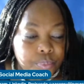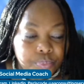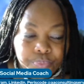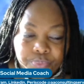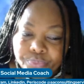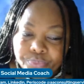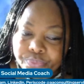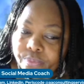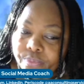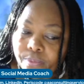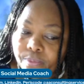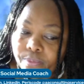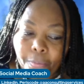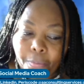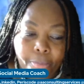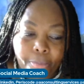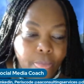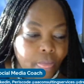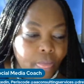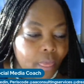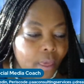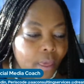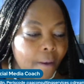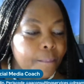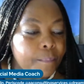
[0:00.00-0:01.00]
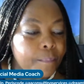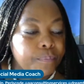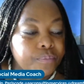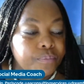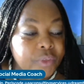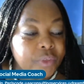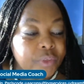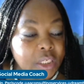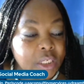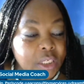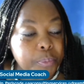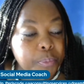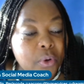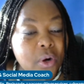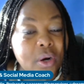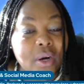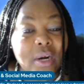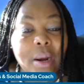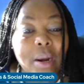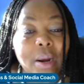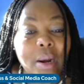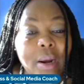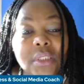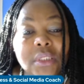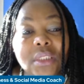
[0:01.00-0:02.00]
This program is
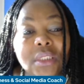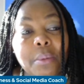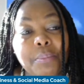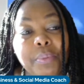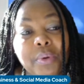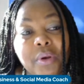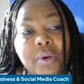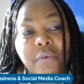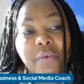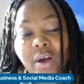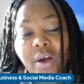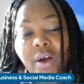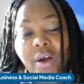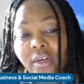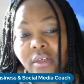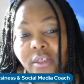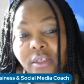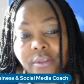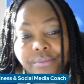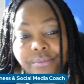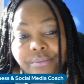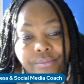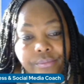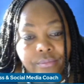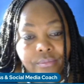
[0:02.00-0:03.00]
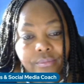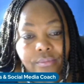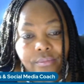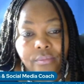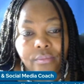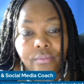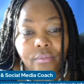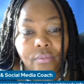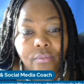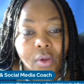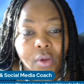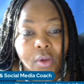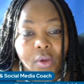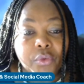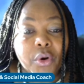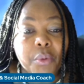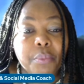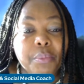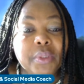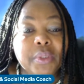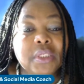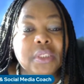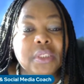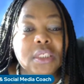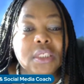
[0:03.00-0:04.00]
simplified for a business
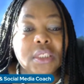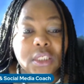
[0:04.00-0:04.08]
schedule.